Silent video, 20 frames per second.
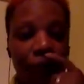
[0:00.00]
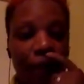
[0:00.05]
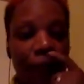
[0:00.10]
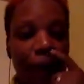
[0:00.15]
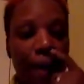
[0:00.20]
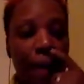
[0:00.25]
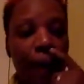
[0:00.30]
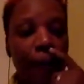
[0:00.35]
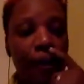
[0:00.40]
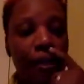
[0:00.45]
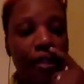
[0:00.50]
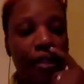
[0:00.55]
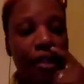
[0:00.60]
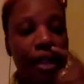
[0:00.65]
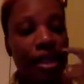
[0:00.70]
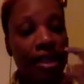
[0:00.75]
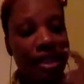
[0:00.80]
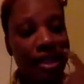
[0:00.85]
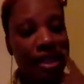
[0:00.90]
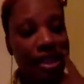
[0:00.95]
But the sad
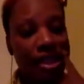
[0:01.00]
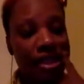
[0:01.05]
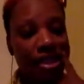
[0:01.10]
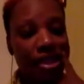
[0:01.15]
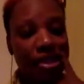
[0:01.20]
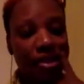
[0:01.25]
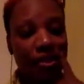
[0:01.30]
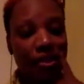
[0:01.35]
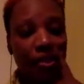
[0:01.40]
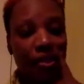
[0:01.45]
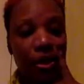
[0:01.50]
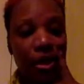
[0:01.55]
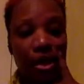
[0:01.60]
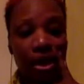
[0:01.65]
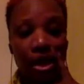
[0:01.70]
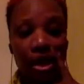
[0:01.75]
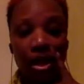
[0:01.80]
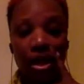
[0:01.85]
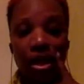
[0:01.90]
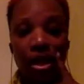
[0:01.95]
thing is, one
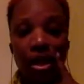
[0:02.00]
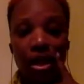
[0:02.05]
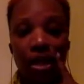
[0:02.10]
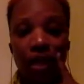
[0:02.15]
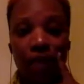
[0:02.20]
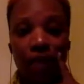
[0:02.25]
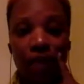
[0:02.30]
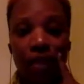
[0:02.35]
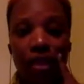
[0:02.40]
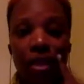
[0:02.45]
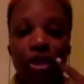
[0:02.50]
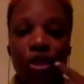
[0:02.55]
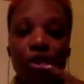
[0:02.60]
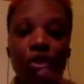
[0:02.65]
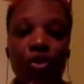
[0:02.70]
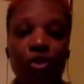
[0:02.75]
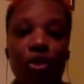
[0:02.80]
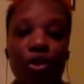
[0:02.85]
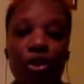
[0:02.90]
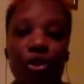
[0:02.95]
day, you were
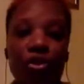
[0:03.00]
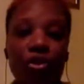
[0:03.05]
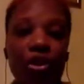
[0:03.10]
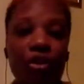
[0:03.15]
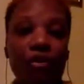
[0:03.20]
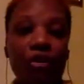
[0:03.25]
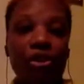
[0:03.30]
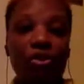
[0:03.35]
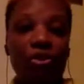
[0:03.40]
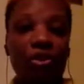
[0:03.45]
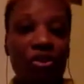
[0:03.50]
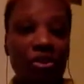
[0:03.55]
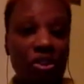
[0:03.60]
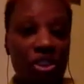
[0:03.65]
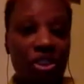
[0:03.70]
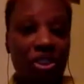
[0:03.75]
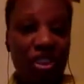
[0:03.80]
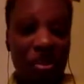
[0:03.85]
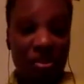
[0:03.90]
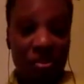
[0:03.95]
the
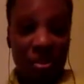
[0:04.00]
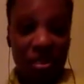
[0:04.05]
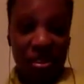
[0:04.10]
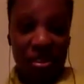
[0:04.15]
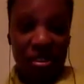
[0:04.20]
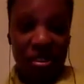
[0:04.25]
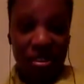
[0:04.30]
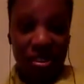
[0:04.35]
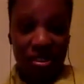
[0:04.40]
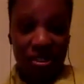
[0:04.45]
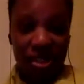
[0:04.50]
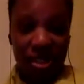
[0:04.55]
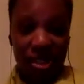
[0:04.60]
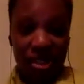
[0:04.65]
grandparents, right?